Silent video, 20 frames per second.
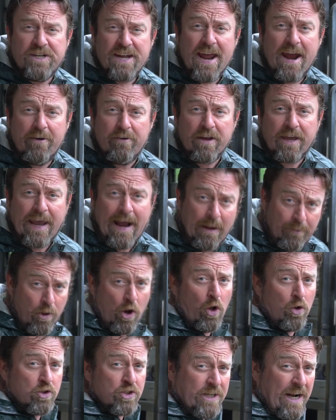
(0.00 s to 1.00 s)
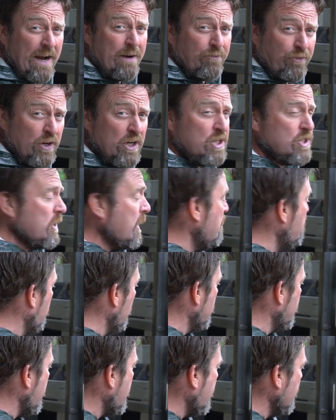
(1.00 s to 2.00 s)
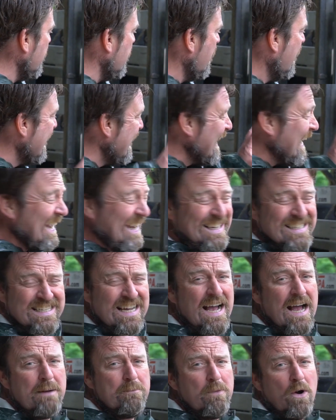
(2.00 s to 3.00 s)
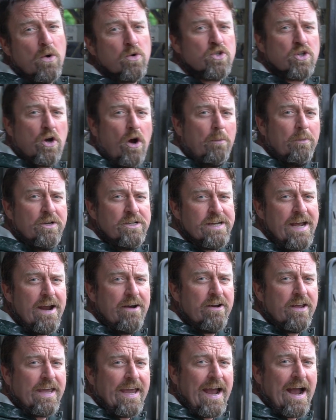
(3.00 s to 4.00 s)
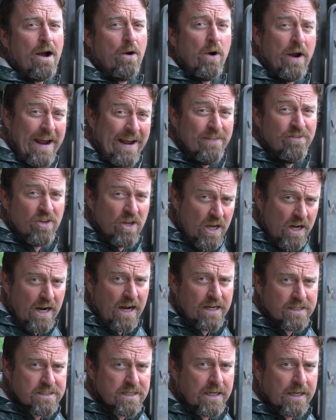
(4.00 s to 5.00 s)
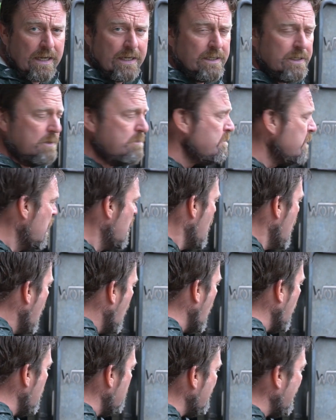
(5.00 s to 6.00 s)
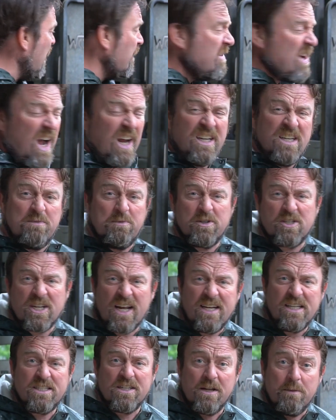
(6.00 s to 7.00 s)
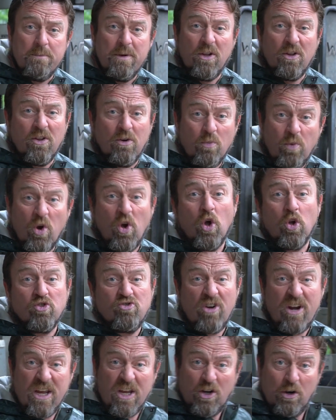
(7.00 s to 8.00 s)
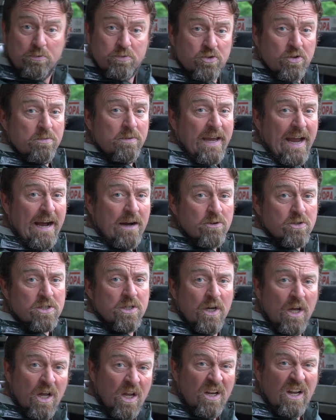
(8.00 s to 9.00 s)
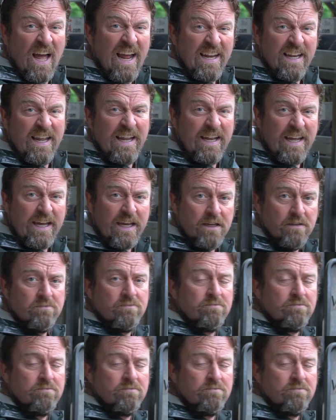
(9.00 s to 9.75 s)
a dairy cow the Holstein Friesian in particular is our most common dairy cow in the United Kingdom and about 90% of the milk that we all drink comes from cows like Lily